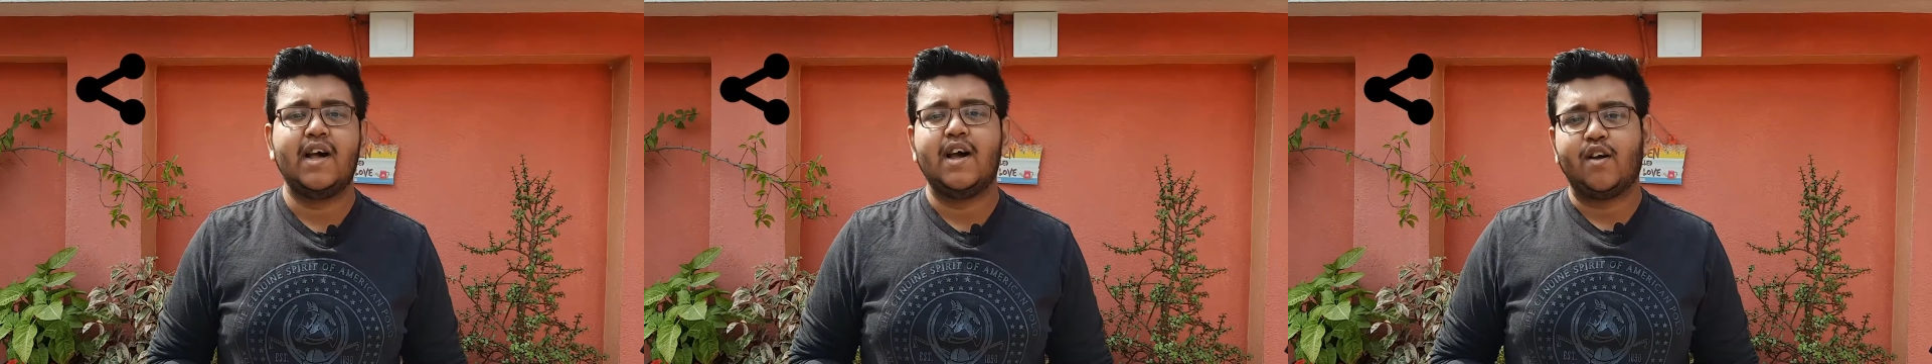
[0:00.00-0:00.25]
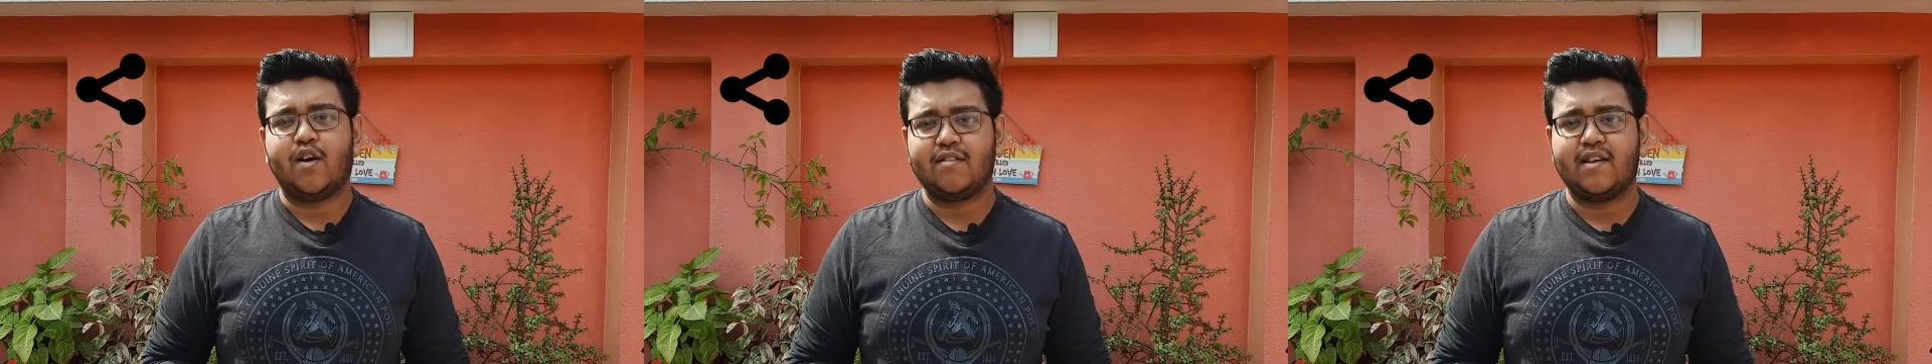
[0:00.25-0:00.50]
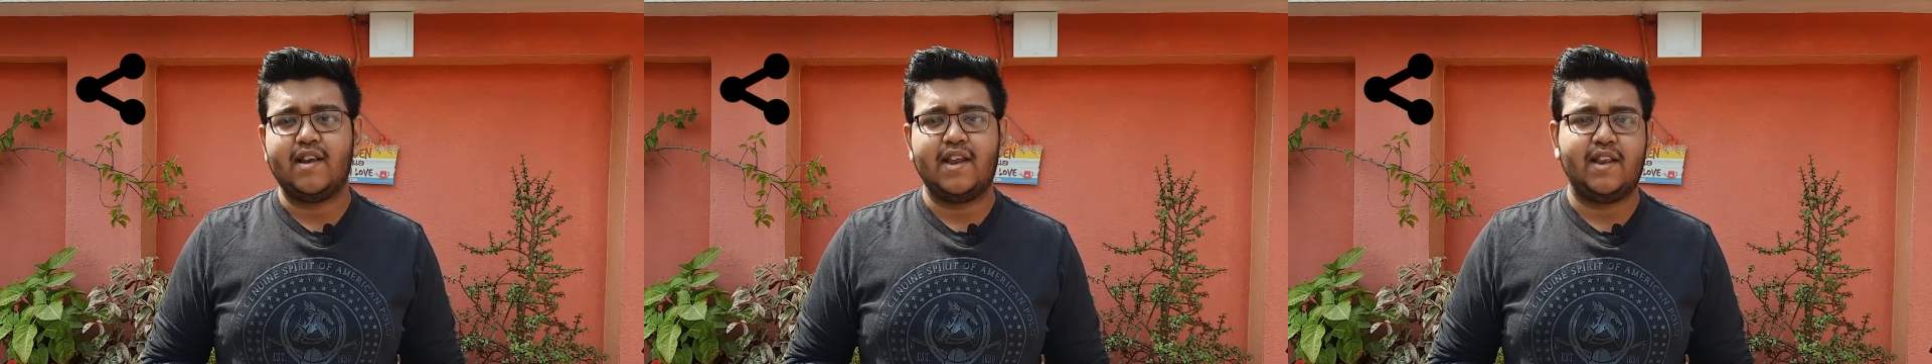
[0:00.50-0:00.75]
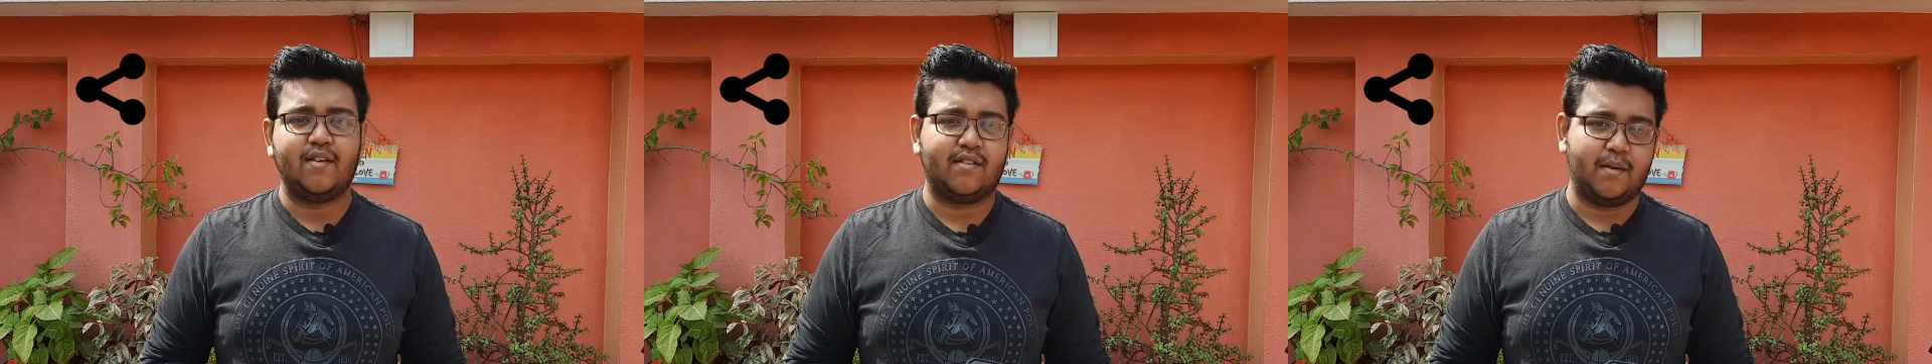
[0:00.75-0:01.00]
because I need
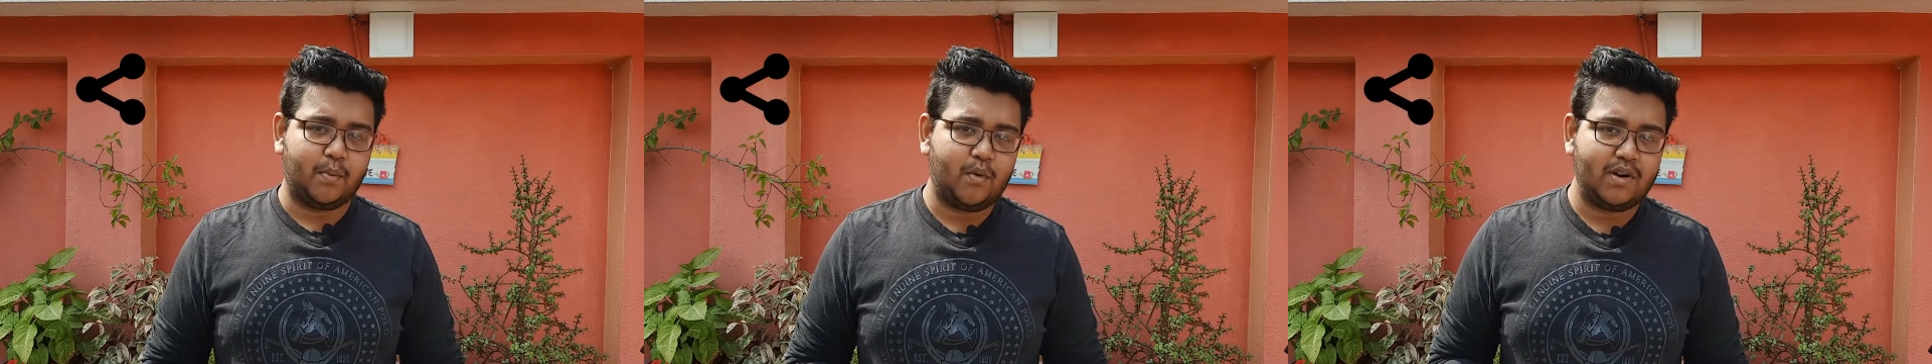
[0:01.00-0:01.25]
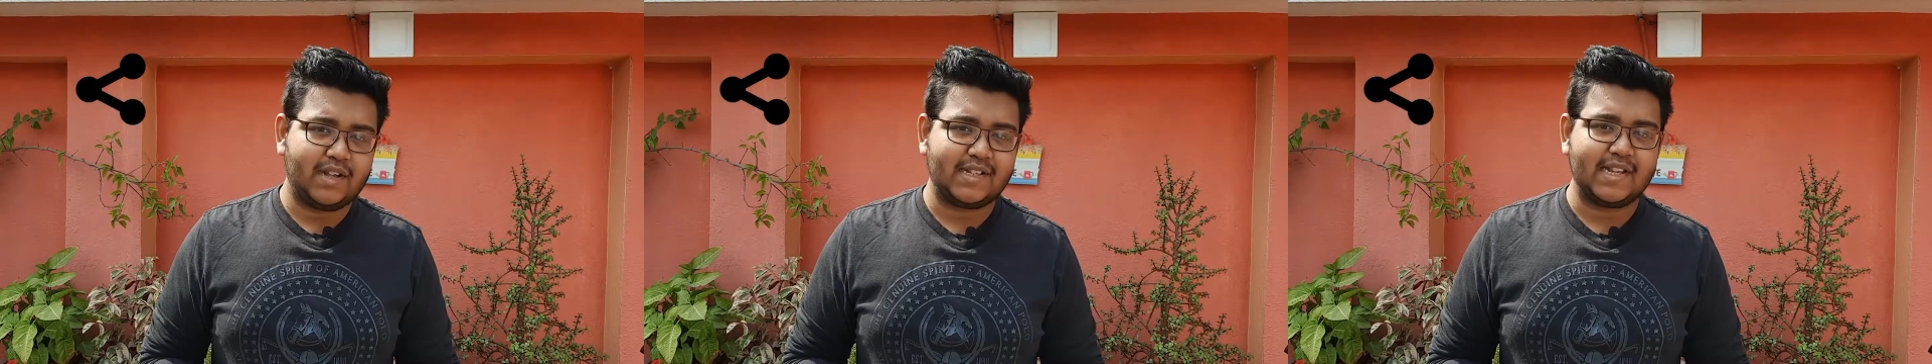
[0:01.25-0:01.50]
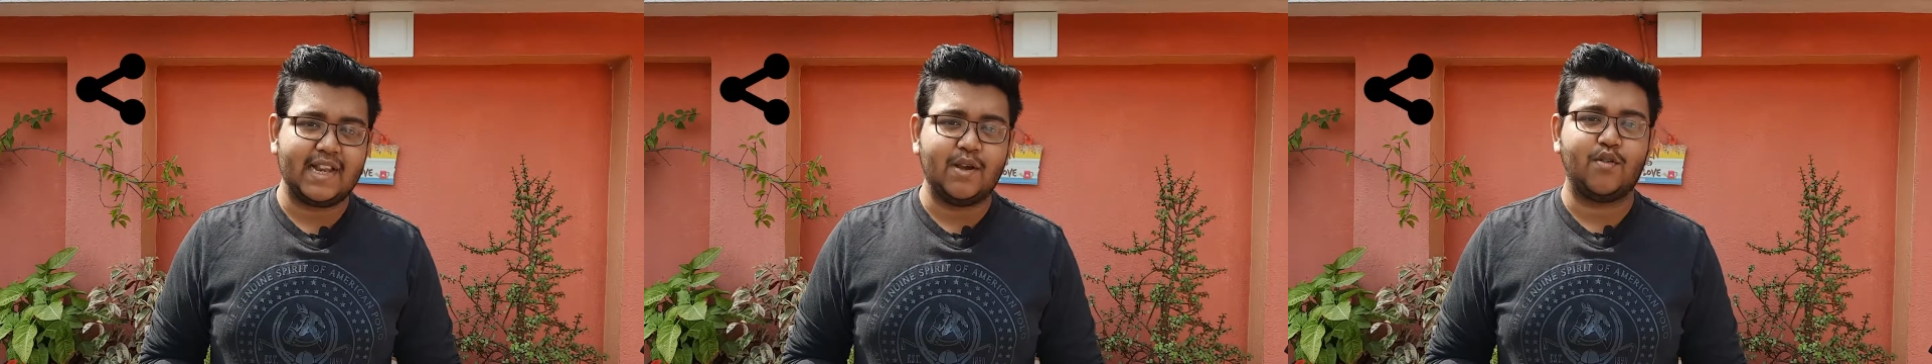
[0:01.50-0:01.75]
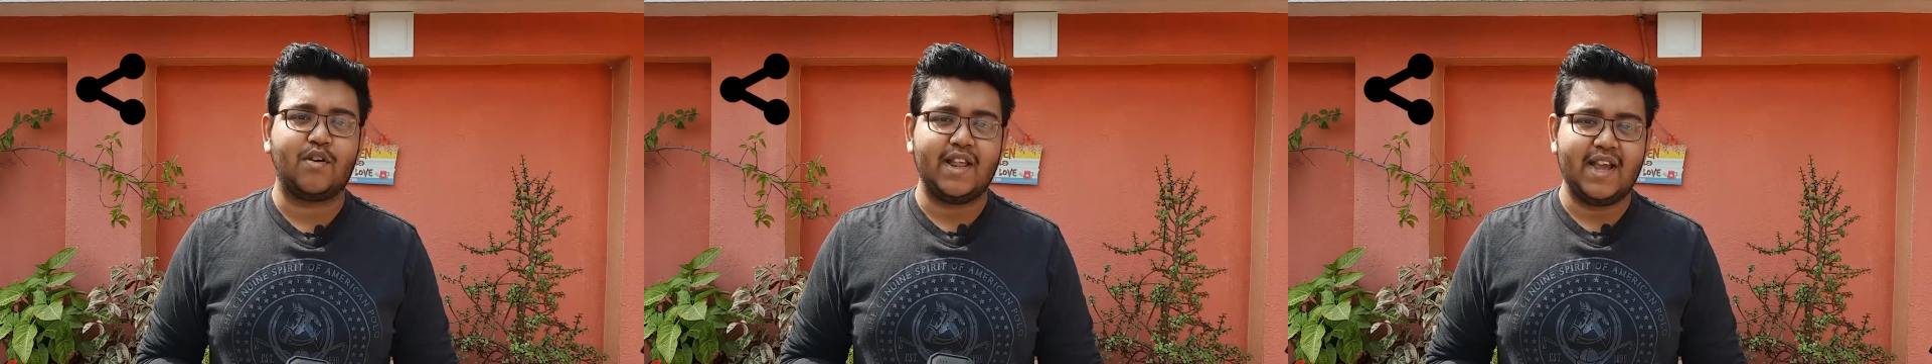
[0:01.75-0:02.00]
your support as a new
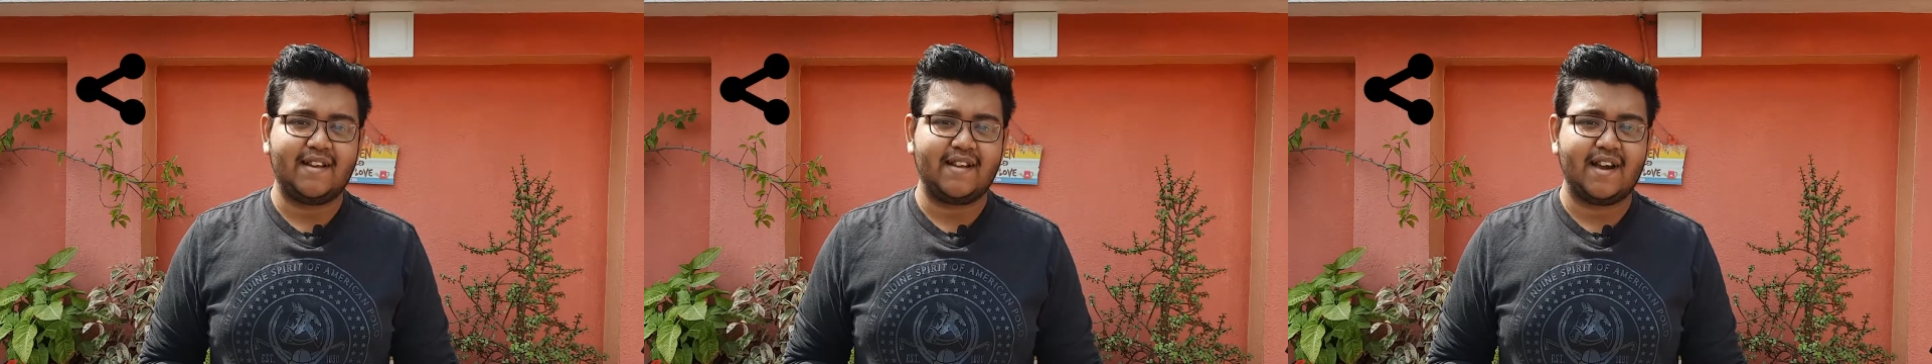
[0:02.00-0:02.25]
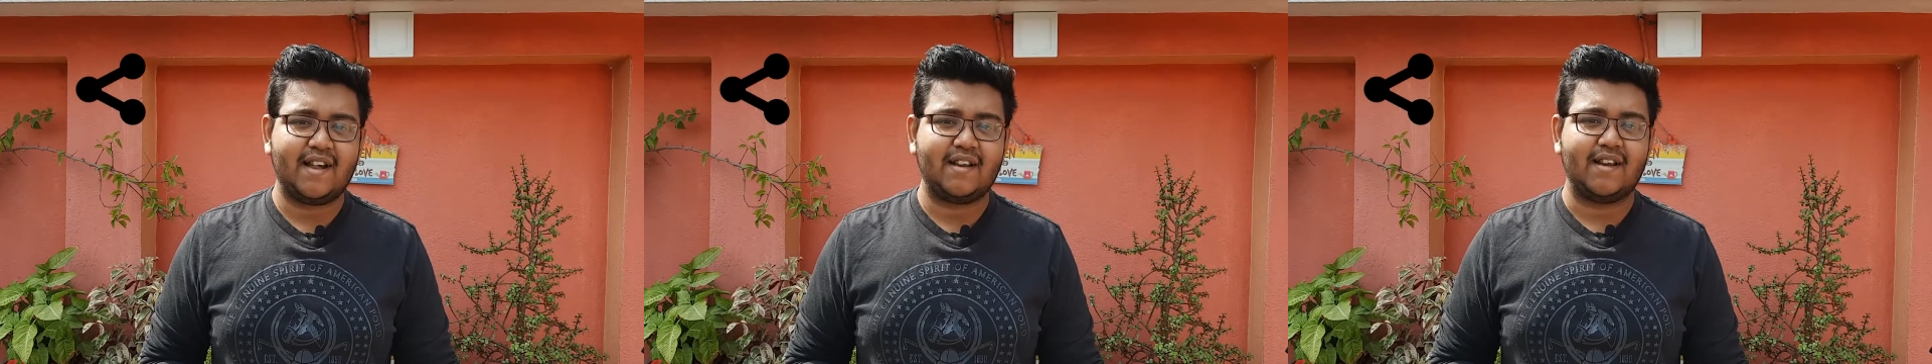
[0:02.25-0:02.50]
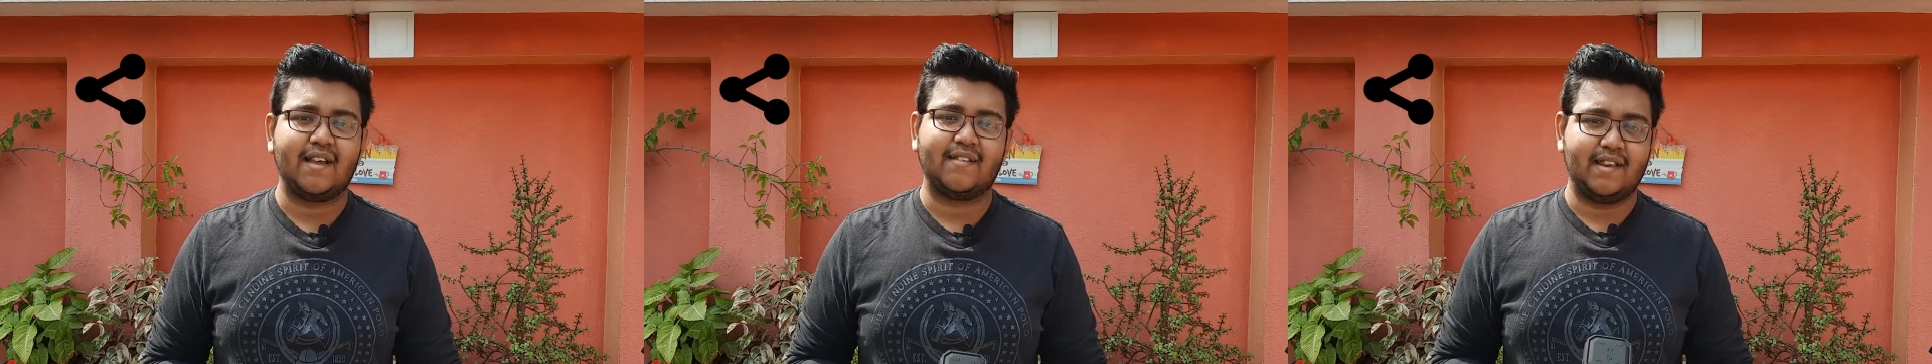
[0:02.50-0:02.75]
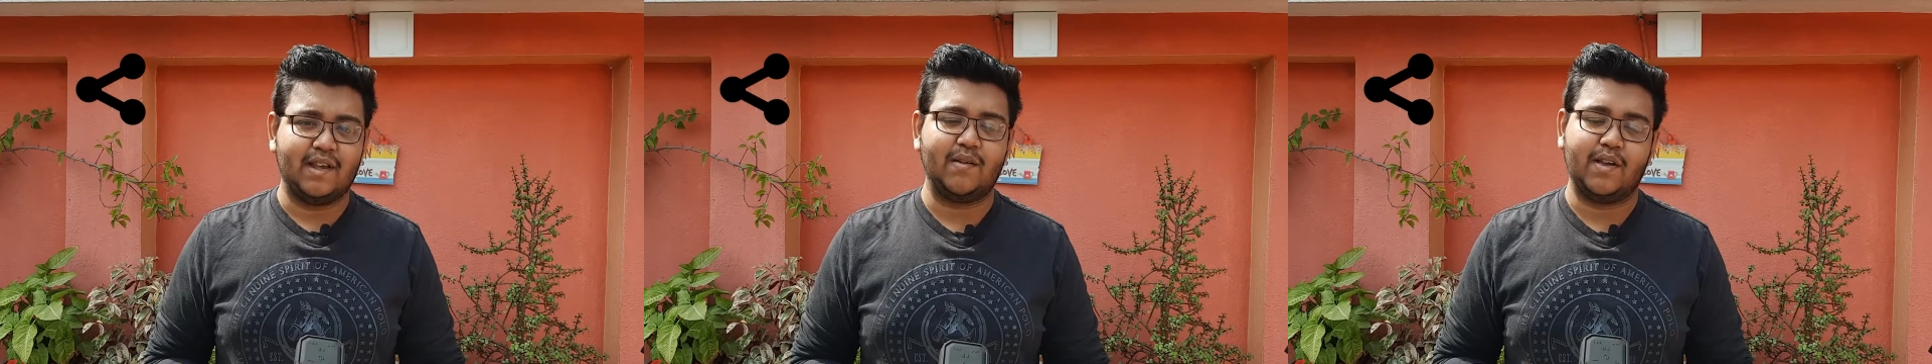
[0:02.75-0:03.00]
creator, as a
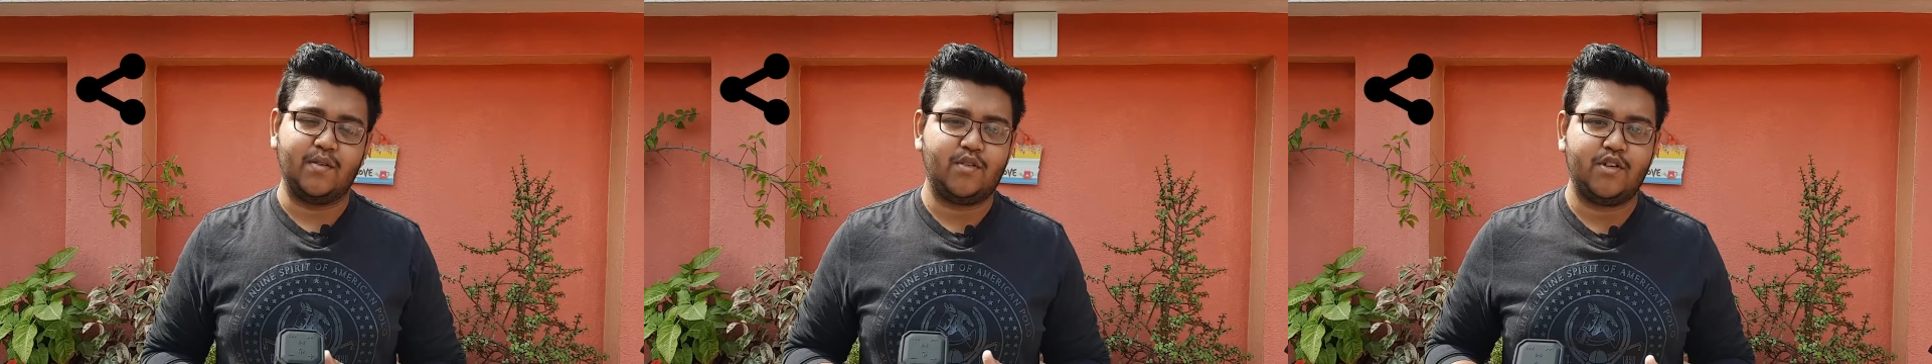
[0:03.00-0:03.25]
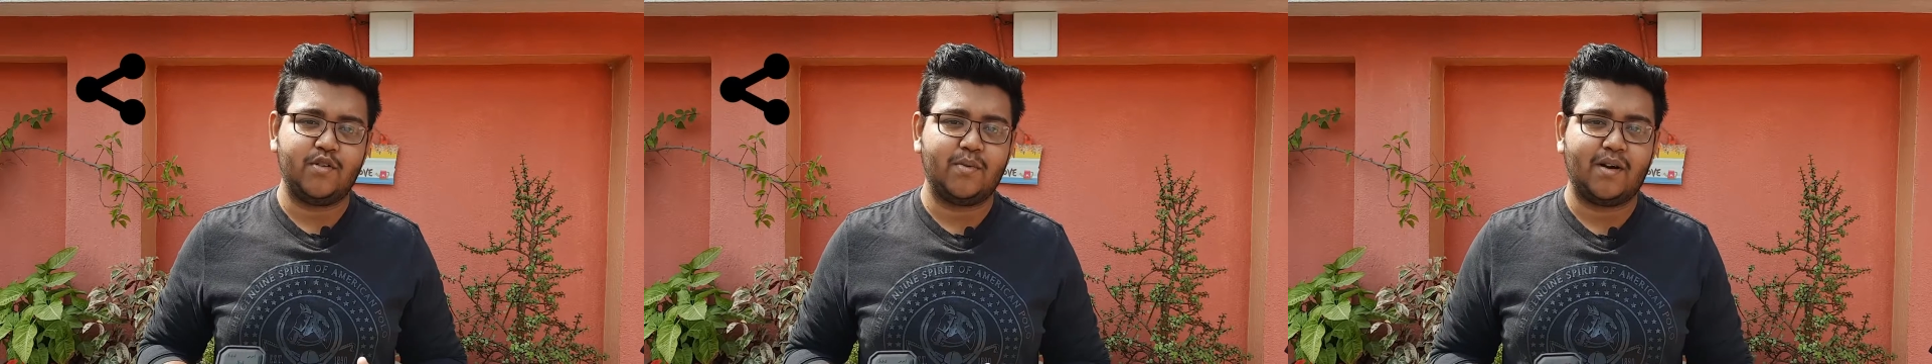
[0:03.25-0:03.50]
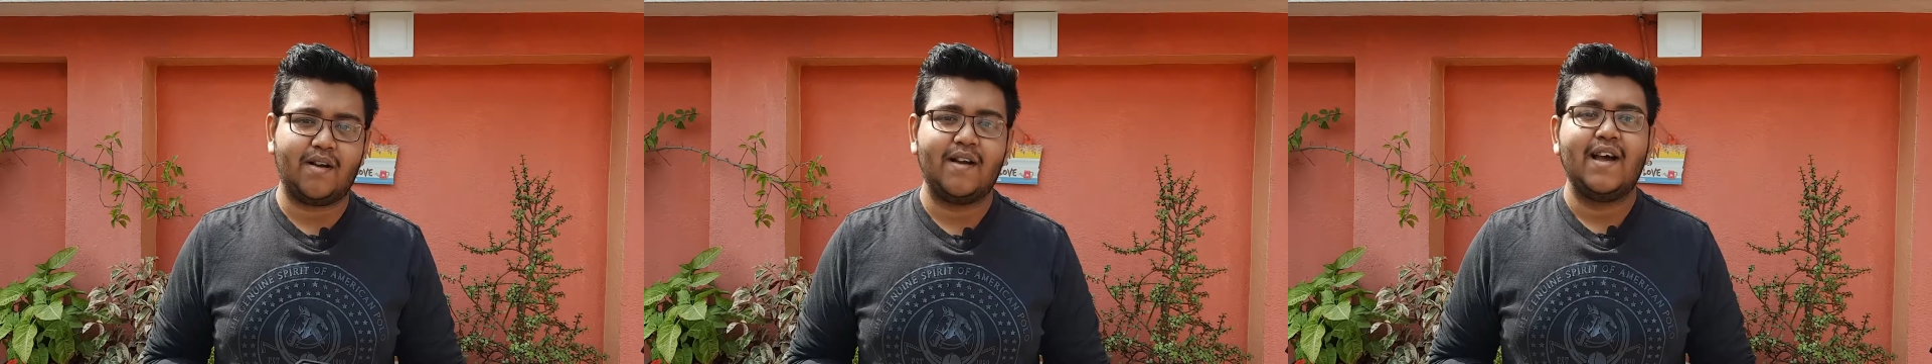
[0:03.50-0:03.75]
new YouTuber,